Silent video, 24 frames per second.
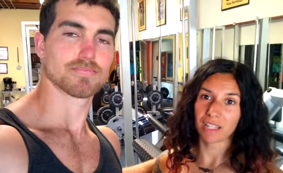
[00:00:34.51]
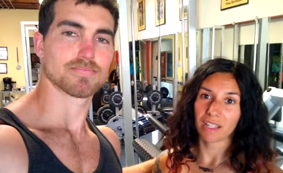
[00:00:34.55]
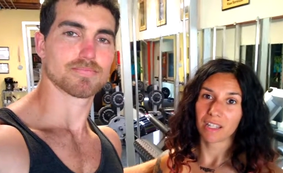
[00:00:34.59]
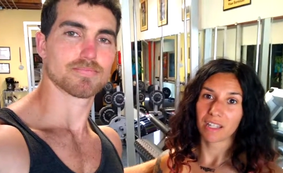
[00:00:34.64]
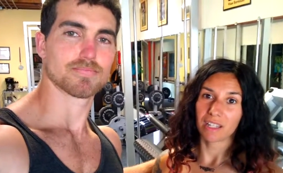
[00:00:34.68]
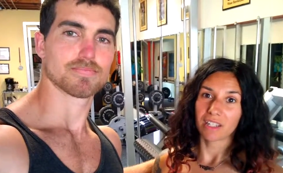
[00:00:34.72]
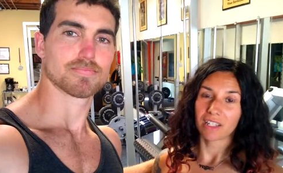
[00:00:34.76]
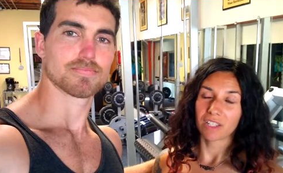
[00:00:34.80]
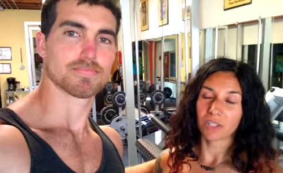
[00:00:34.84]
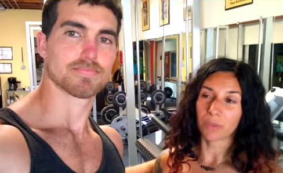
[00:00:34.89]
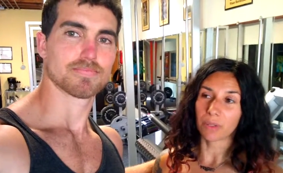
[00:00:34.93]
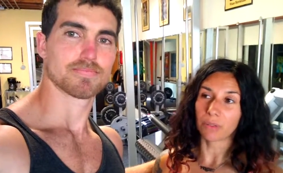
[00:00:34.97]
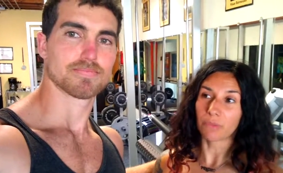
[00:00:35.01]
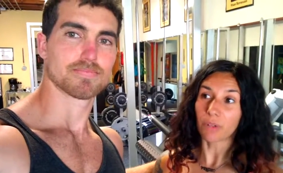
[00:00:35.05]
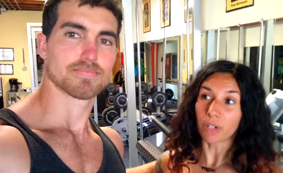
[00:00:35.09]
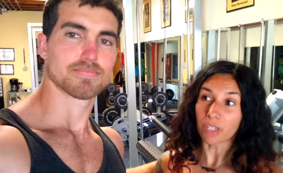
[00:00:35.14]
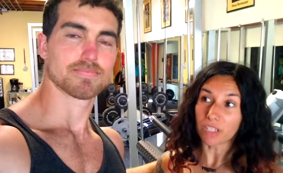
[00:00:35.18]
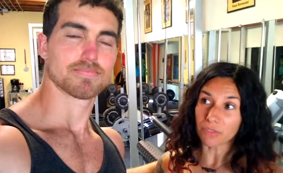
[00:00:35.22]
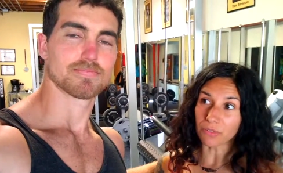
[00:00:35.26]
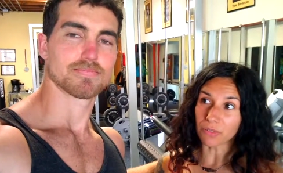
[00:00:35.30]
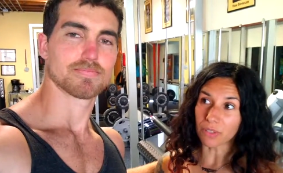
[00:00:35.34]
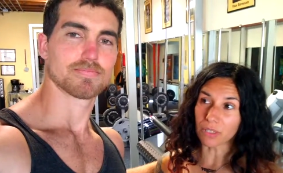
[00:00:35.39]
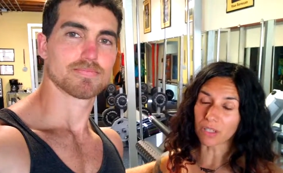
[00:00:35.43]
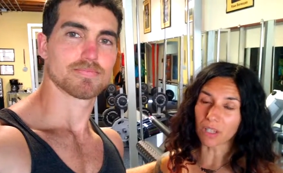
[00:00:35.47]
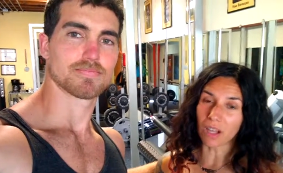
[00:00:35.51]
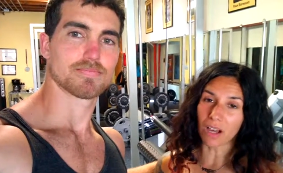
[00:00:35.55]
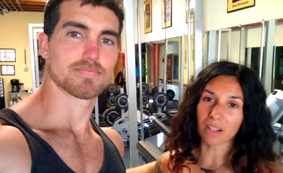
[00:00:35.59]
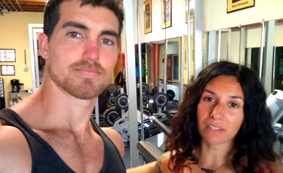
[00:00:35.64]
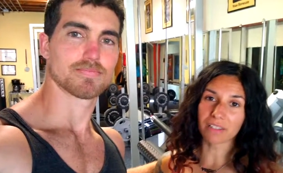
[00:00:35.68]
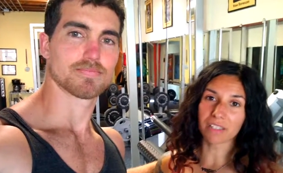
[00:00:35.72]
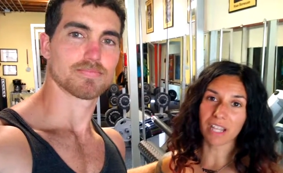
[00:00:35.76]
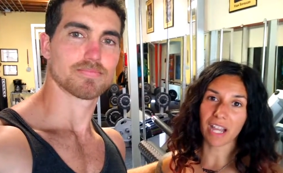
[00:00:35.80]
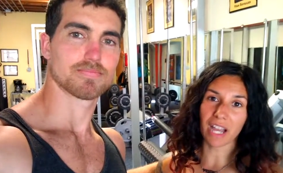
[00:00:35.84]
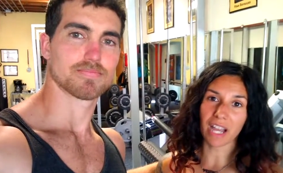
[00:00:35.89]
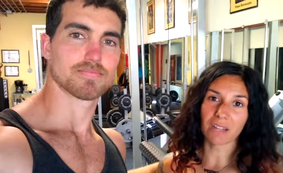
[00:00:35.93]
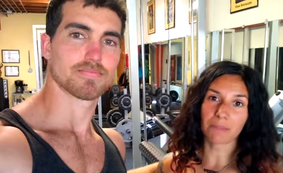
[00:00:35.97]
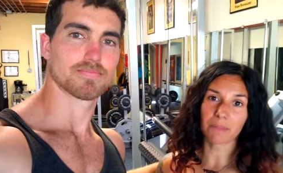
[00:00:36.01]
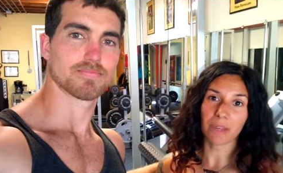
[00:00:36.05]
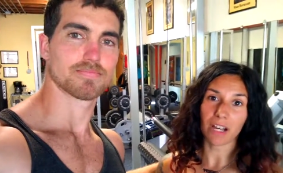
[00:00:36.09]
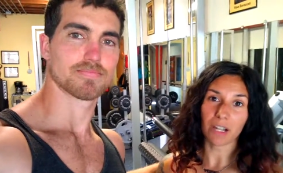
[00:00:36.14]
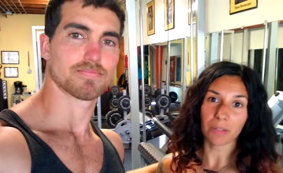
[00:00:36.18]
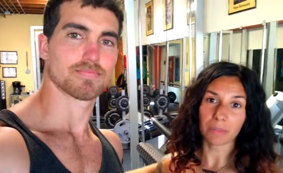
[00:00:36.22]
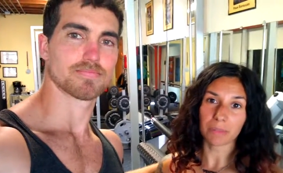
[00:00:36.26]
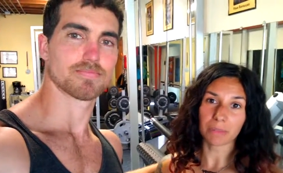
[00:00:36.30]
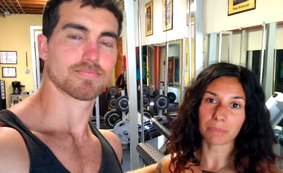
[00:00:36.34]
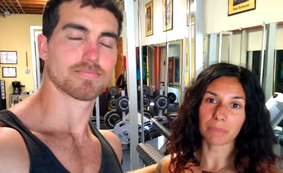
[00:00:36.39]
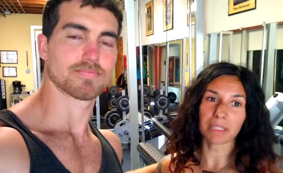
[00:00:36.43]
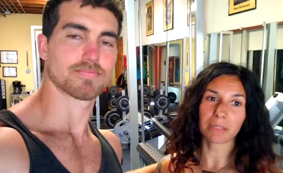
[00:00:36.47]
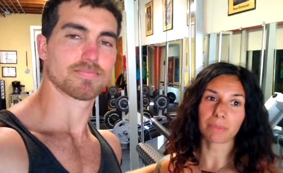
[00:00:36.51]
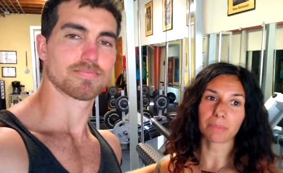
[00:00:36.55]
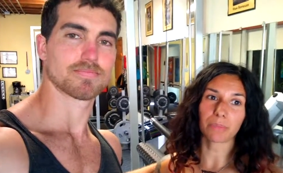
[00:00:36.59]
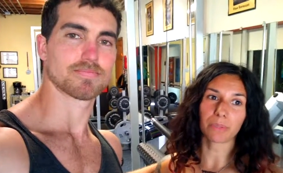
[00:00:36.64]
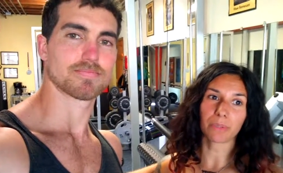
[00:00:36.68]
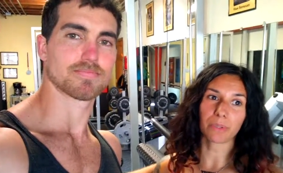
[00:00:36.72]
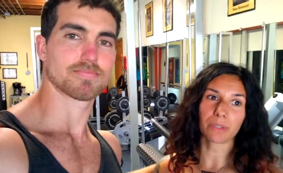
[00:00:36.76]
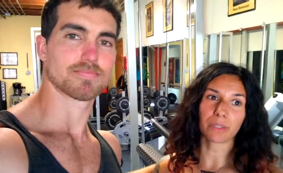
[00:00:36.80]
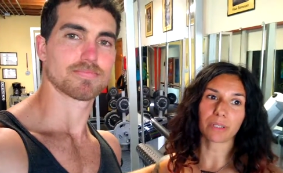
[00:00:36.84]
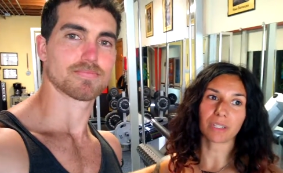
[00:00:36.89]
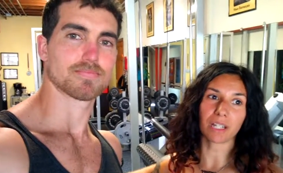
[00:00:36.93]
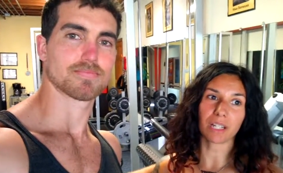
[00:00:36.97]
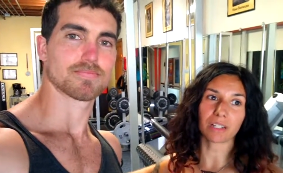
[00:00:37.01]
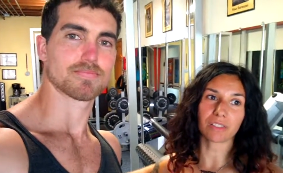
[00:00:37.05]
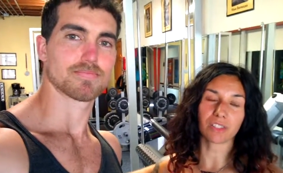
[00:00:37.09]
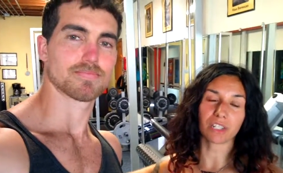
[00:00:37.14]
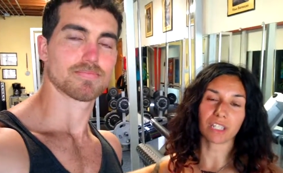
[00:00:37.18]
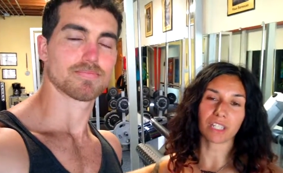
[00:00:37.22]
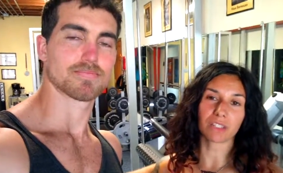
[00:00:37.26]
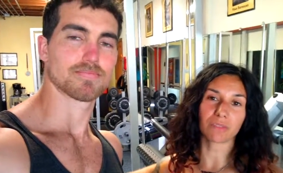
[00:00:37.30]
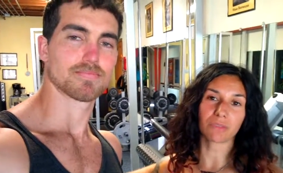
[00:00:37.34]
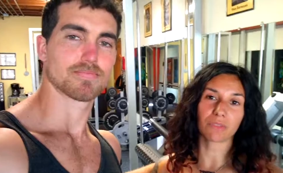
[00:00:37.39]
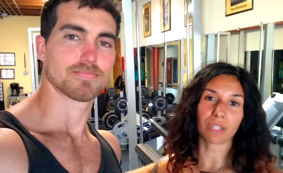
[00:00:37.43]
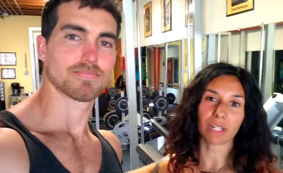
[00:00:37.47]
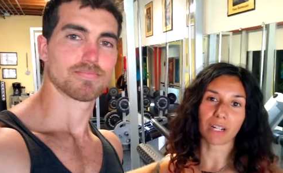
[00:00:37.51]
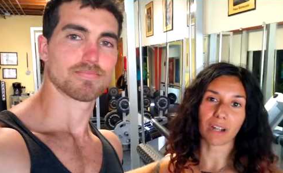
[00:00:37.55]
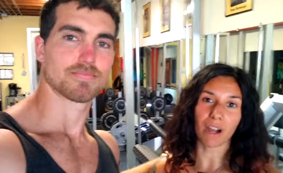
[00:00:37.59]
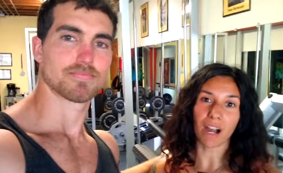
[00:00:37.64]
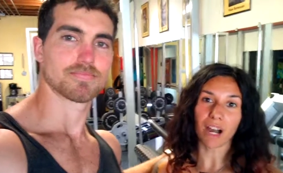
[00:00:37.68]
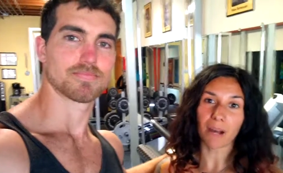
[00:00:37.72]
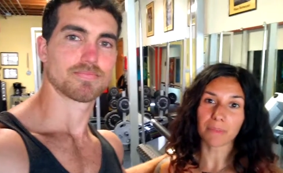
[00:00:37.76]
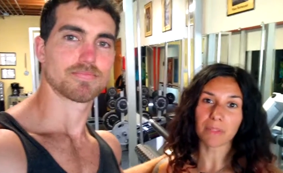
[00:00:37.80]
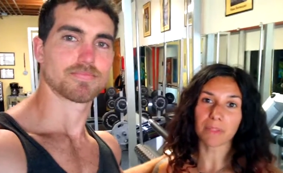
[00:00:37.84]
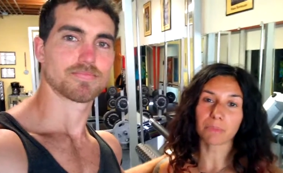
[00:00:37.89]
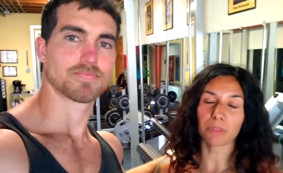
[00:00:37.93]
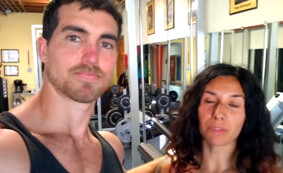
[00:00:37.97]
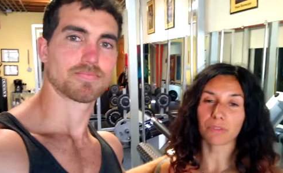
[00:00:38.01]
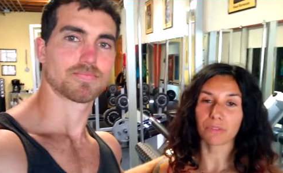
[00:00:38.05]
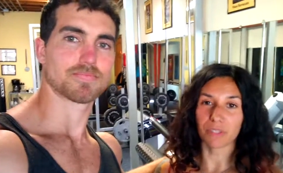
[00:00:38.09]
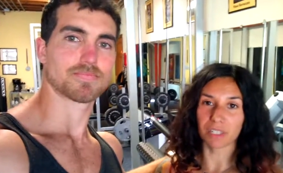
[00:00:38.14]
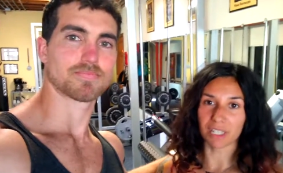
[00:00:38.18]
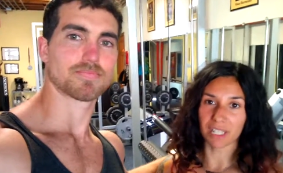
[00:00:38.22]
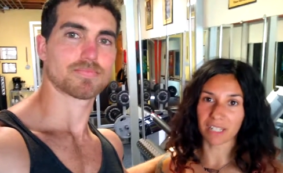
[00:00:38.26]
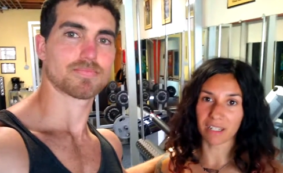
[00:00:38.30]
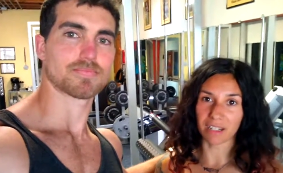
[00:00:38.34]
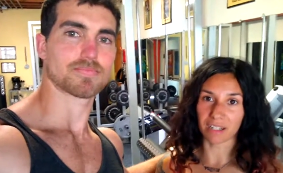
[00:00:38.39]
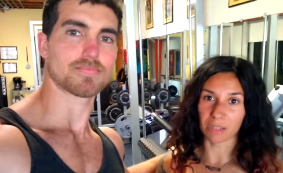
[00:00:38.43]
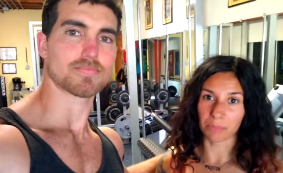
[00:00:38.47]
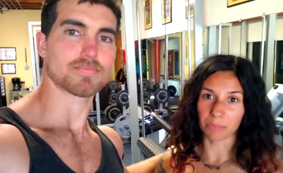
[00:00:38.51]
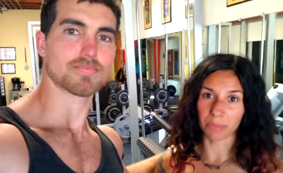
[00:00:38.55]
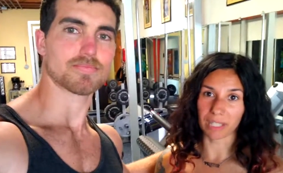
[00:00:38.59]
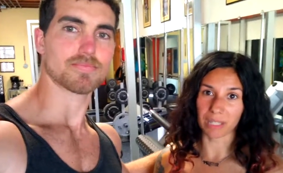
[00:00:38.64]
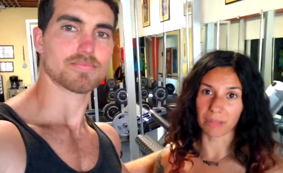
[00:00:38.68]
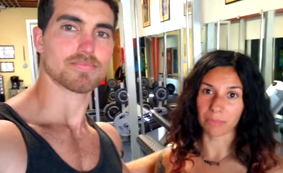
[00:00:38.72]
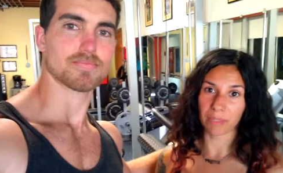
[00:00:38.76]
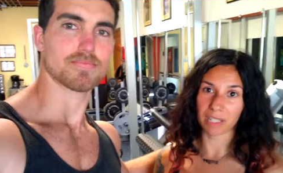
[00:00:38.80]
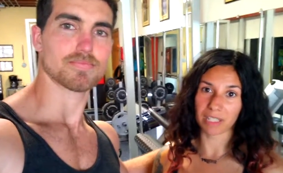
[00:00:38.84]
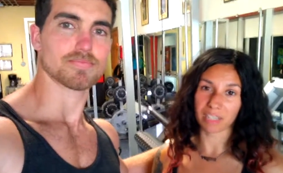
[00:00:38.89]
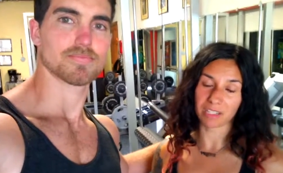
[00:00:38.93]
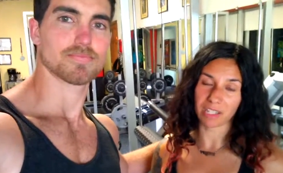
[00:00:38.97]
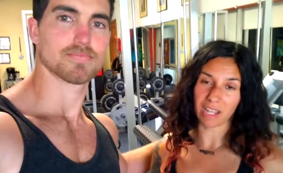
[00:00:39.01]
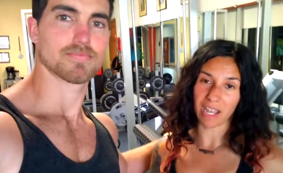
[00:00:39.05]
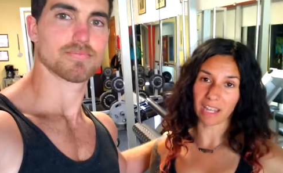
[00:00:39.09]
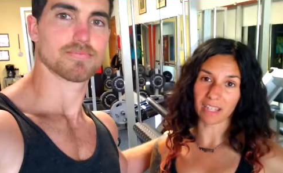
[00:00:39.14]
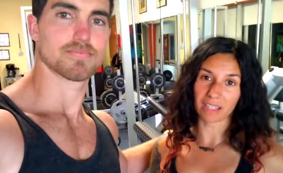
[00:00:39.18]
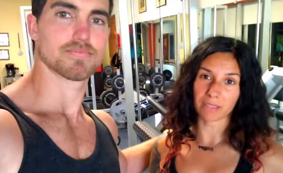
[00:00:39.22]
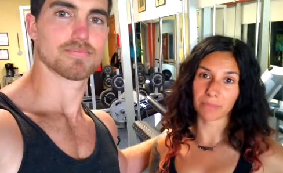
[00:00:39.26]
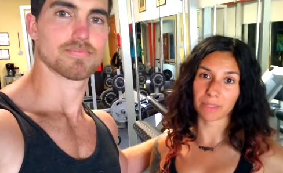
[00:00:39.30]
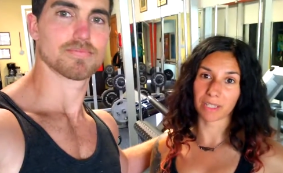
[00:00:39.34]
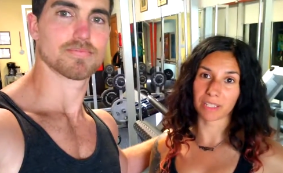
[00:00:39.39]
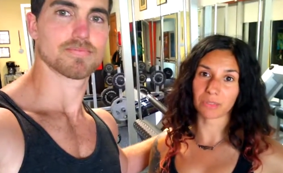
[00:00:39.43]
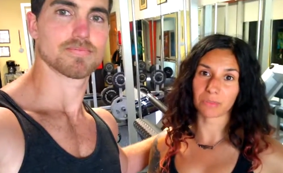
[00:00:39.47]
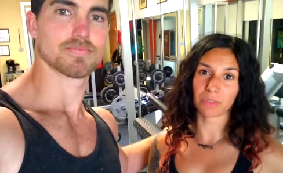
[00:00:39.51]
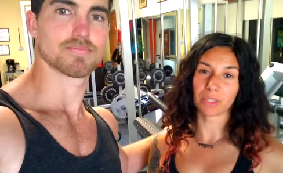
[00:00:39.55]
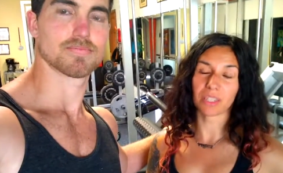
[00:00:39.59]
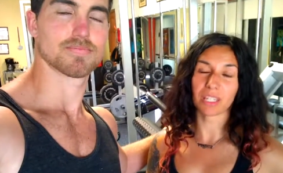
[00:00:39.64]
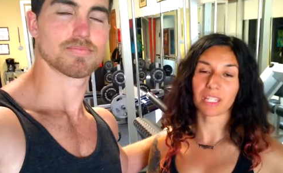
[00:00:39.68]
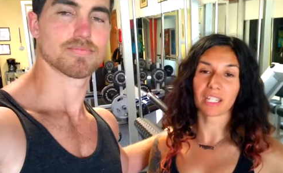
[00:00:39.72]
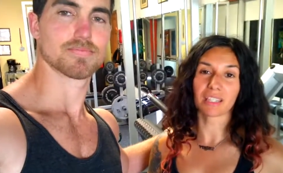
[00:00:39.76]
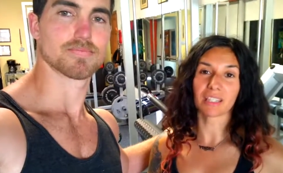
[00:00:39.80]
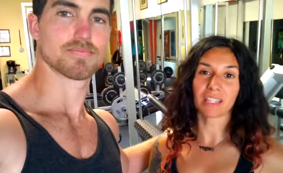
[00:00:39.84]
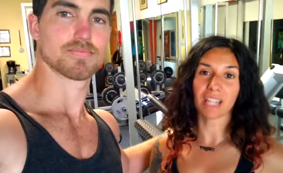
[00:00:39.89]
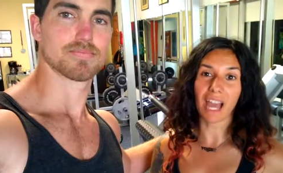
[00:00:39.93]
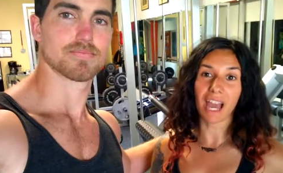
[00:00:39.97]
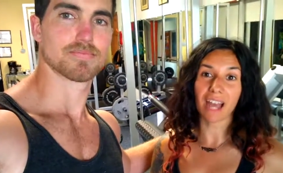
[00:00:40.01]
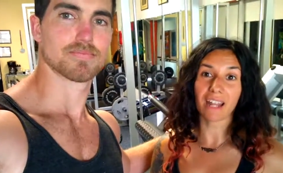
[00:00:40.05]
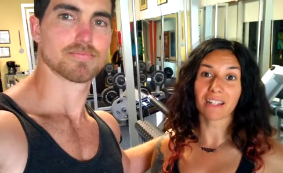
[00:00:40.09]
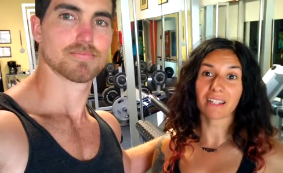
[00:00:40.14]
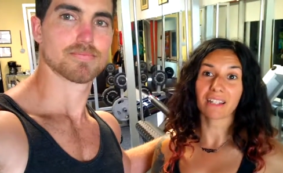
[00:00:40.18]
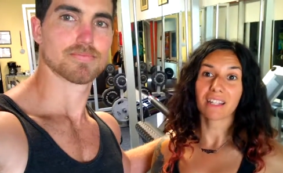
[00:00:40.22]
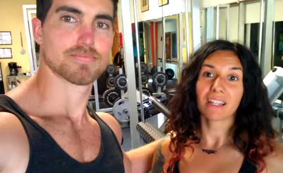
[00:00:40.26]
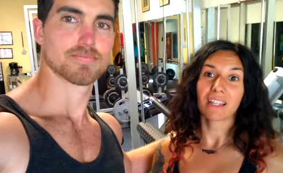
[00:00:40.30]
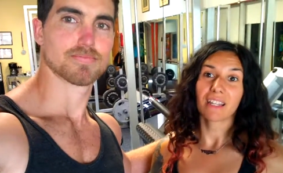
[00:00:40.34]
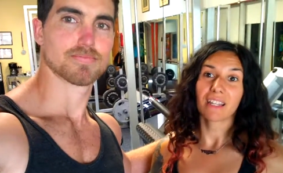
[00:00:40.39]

Speaker 1: So we worked for a long time helping people achieve their optimal physique on a plant-based diet, because we think that